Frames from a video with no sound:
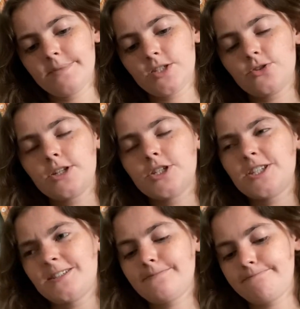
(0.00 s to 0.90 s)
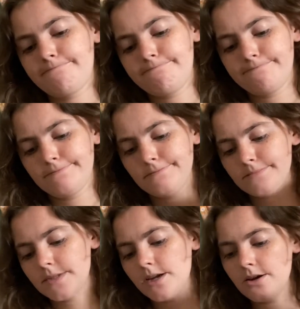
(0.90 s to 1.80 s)
So let's
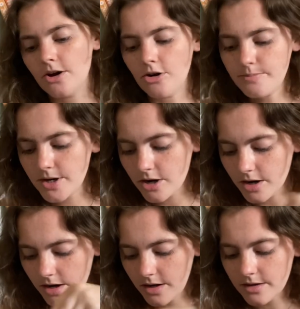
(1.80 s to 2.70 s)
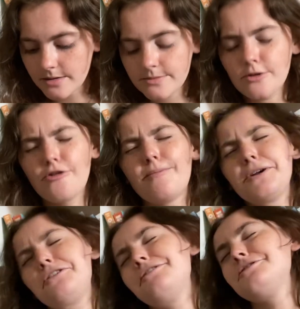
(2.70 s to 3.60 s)
just open her up. Oh my
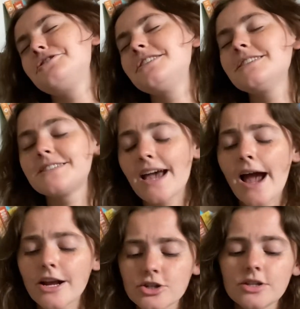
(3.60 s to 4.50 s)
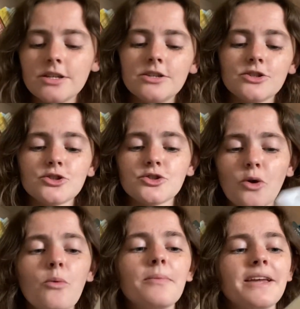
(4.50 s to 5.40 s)
god, she is actually
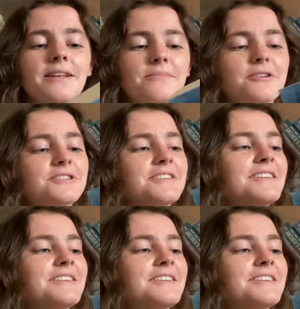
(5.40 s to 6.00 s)
so big in person.